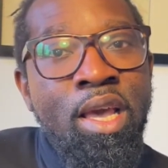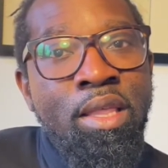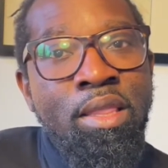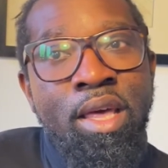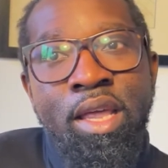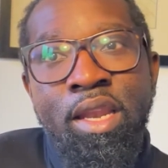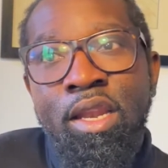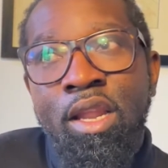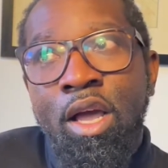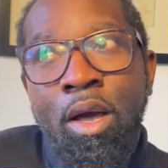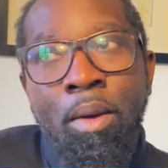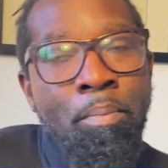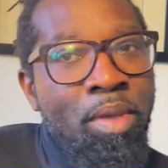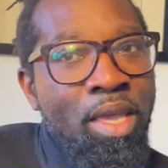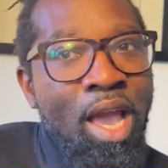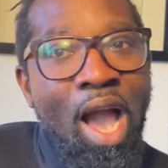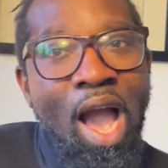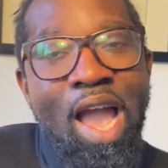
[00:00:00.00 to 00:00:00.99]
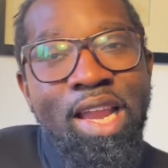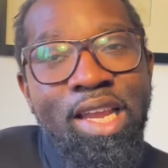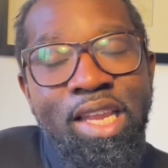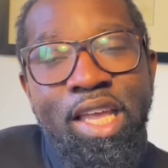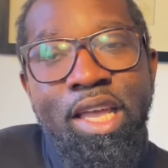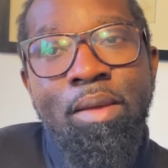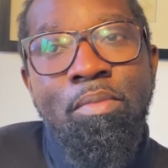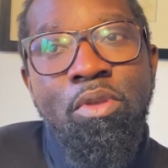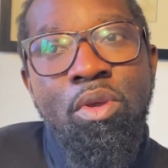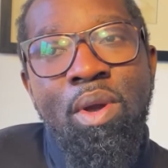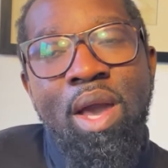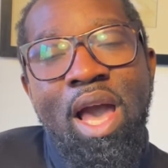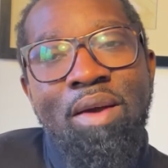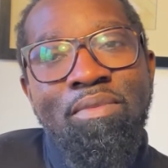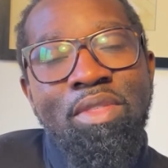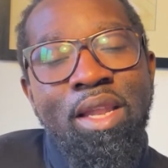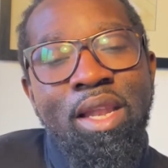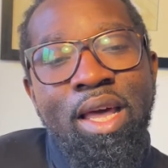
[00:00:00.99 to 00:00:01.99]
Then behind him, you
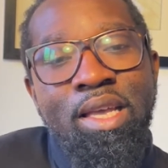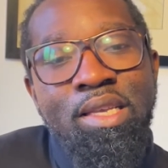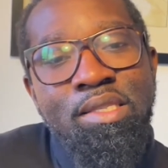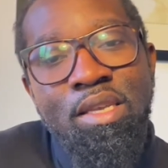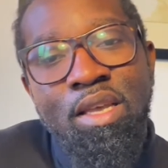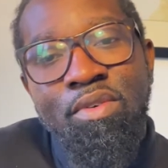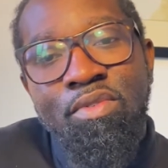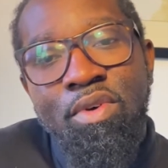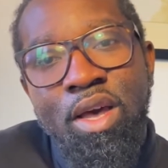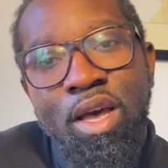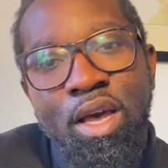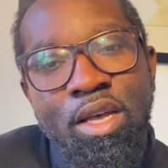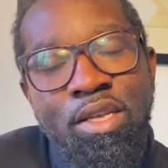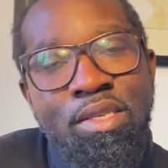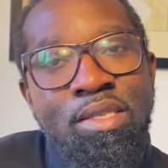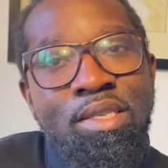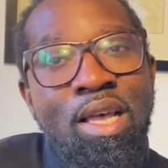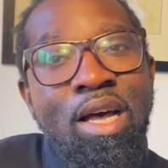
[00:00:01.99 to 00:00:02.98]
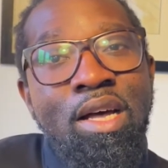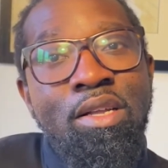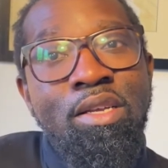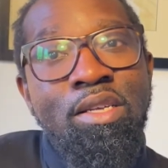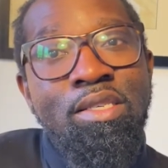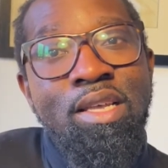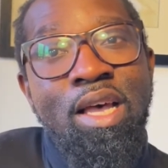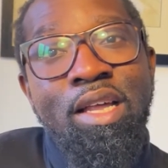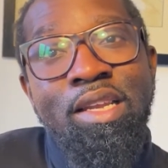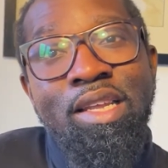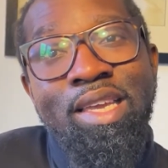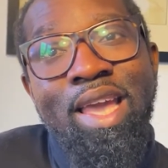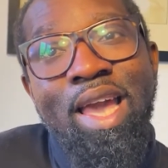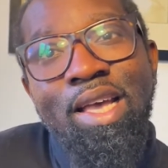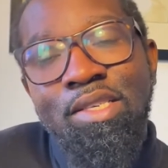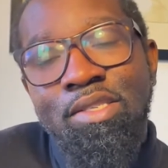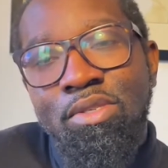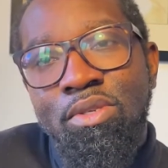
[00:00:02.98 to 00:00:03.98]
have the likes of Sal
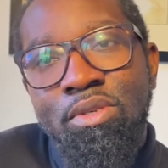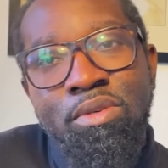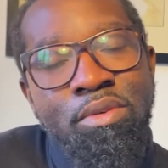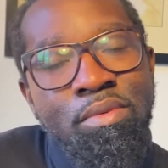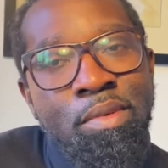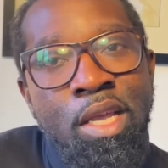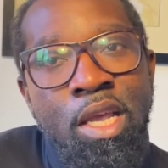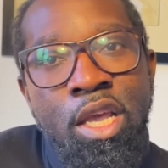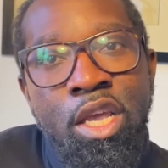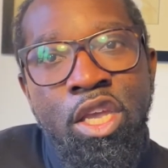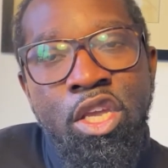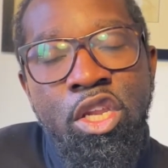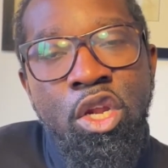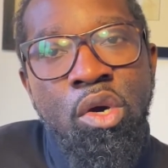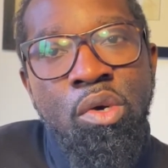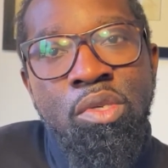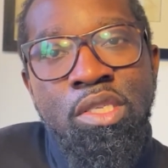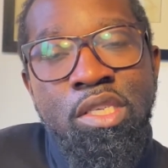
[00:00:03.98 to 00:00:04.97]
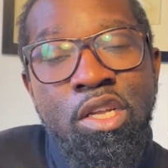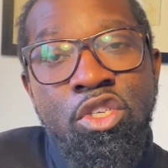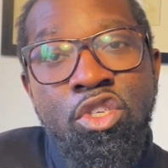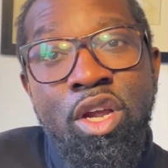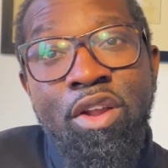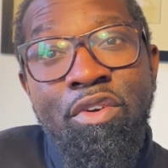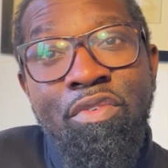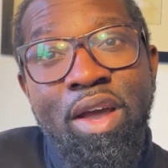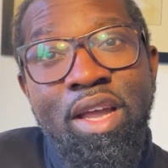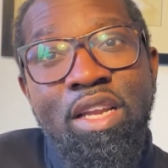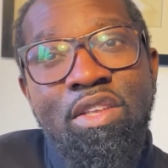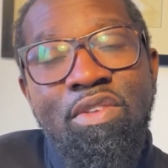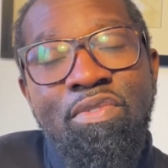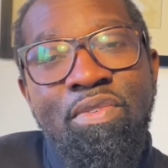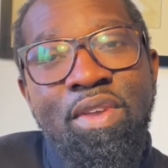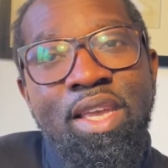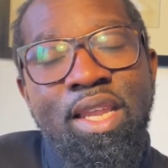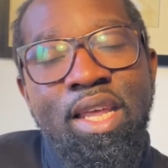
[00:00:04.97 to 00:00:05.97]
Niguez, who, still trying to find his
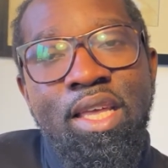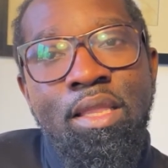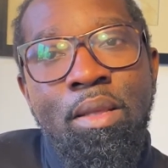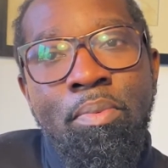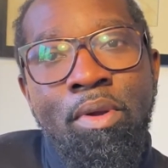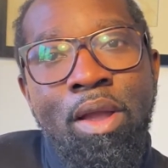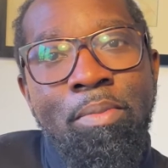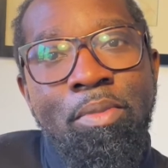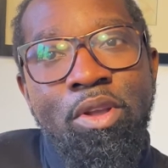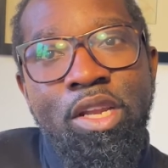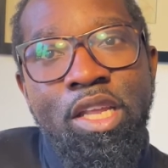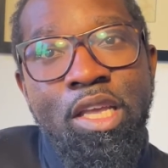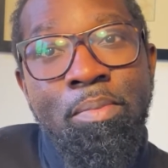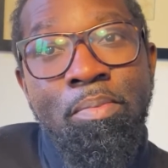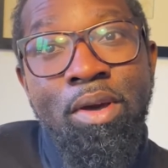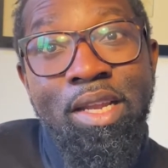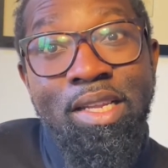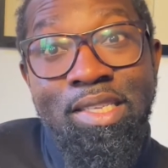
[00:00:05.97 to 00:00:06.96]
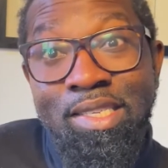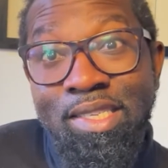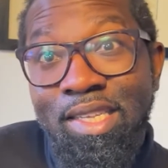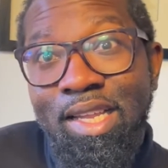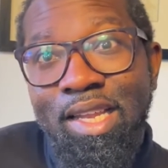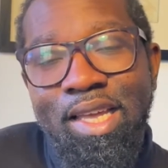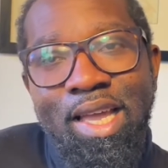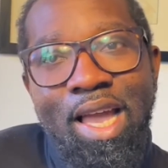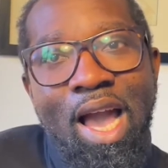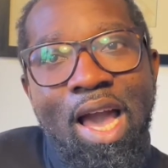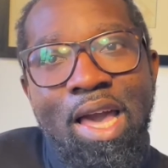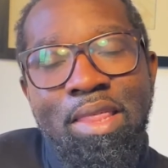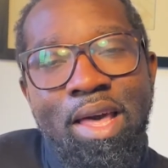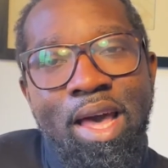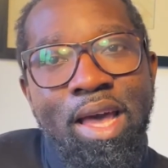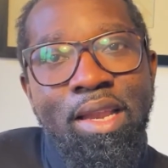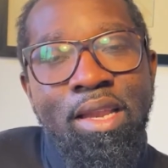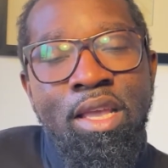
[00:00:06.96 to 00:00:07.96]
feet in the Premier League, but still a guy
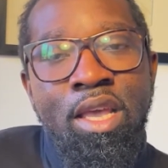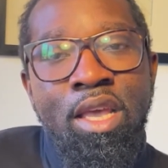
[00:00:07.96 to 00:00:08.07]
that,